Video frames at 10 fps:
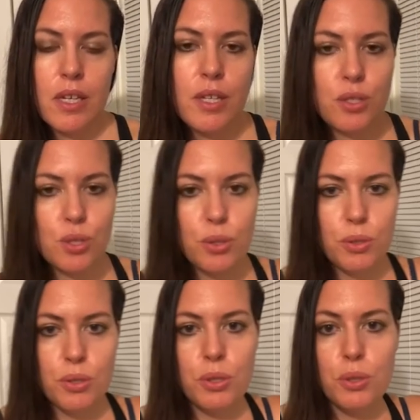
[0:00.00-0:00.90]
It's
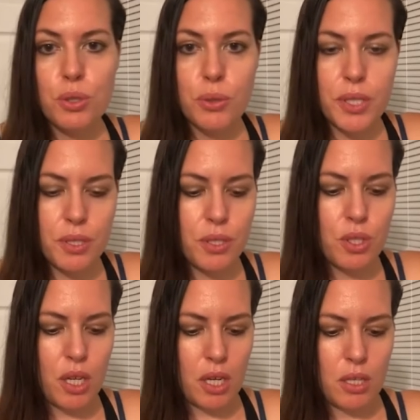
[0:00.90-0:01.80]
your, your choice to
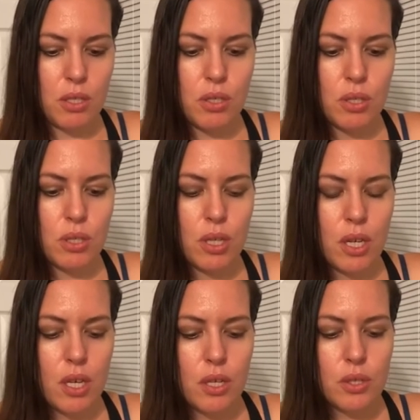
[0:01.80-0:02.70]
change.
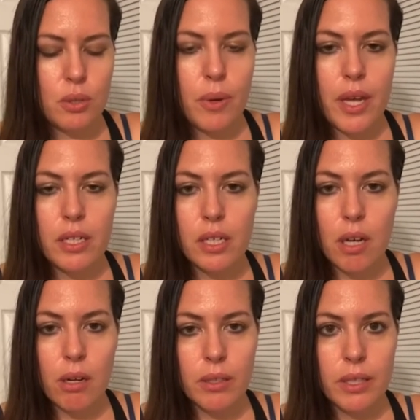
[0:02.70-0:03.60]
So any
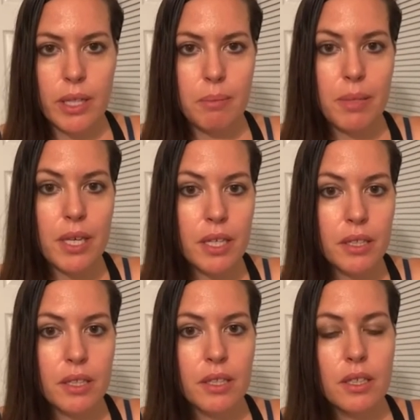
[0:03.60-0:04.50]
card that I pick
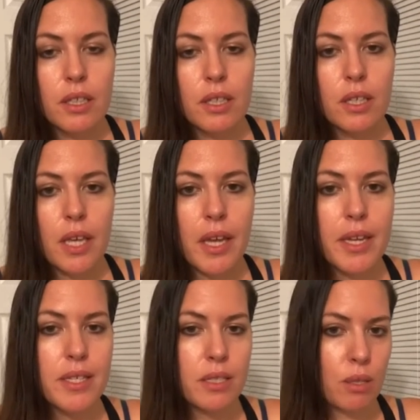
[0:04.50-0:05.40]

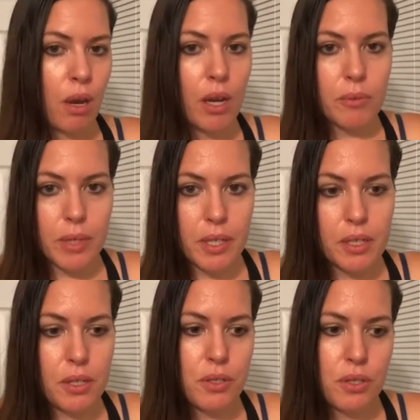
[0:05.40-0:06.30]
is not written
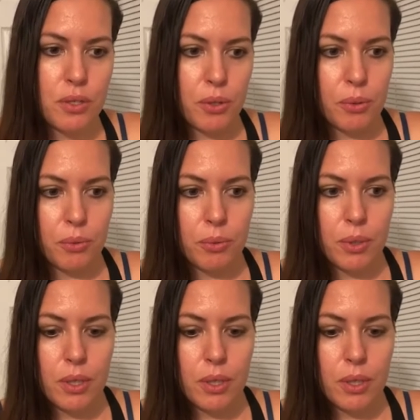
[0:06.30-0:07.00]
in stone.